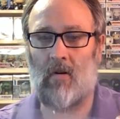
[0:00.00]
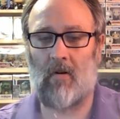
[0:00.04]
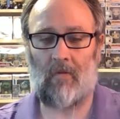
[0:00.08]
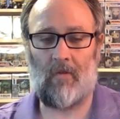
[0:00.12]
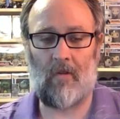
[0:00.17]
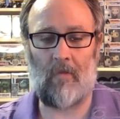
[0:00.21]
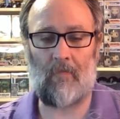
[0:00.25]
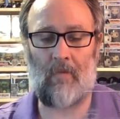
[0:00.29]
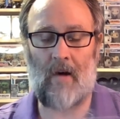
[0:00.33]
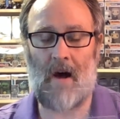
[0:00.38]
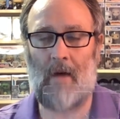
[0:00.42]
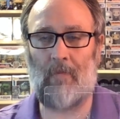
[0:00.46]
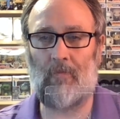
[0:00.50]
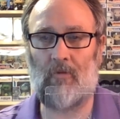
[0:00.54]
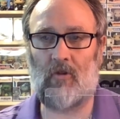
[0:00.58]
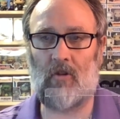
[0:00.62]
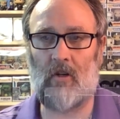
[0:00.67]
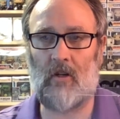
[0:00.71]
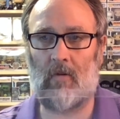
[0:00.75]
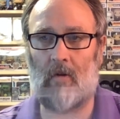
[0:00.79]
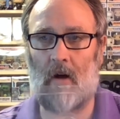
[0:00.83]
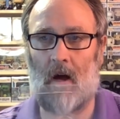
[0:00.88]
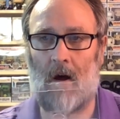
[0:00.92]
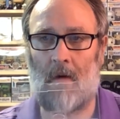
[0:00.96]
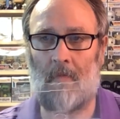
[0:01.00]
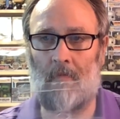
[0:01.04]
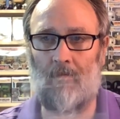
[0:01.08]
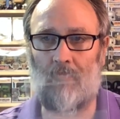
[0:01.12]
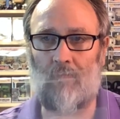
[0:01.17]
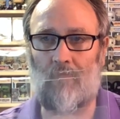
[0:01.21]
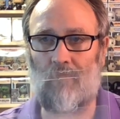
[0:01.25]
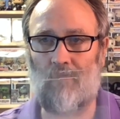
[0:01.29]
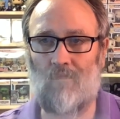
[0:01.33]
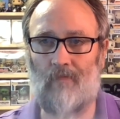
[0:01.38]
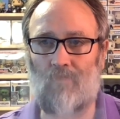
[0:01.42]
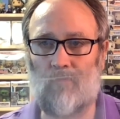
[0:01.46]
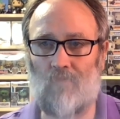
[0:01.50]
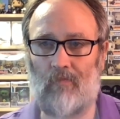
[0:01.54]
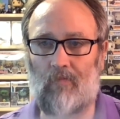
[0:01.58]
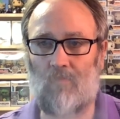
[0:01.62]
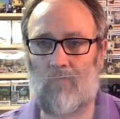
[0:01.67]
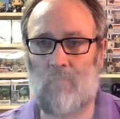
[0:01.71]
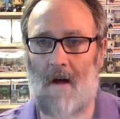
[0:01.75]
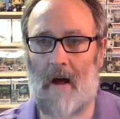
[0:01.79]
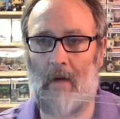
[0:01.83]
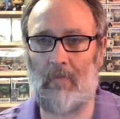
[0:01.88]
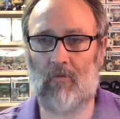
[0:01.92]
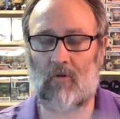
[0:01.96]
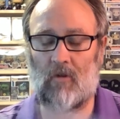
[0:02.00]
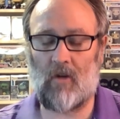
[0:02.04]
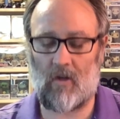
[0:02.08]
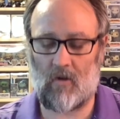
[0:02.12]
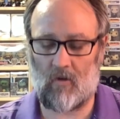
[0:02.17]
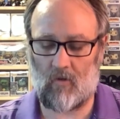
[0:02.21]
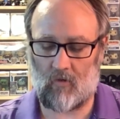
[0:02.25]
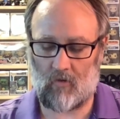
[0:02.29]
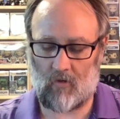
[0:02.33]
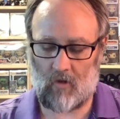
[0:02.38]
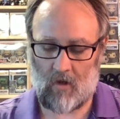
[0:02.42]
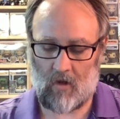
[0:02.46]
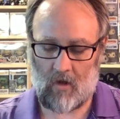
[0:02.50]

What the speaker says: The Pop Shield.